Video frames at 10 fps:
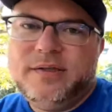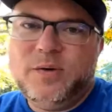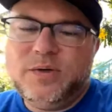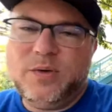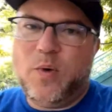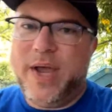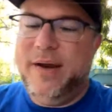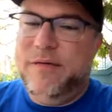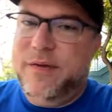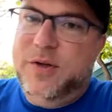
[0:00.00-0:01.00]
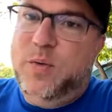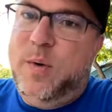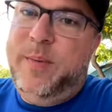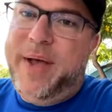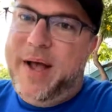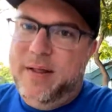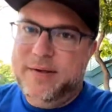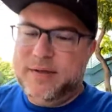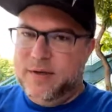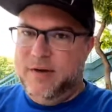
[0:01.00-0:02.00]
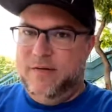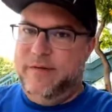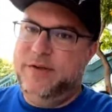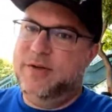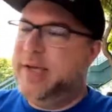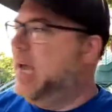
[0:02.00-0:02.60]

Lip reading: There was a wait for the Shawarma Palace in Avengers